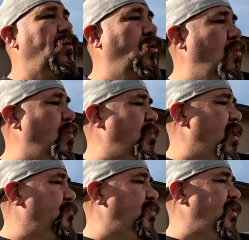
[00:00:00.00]
No, I'm
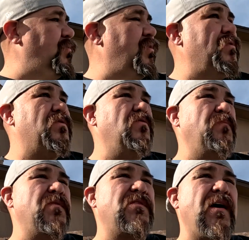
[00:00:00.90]
not putting one of those
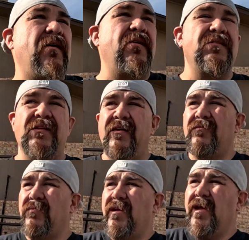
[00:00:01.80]
stupid sirens that
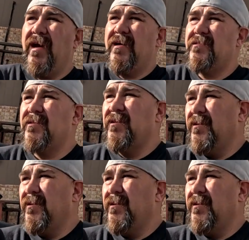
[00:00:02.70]
everybody has.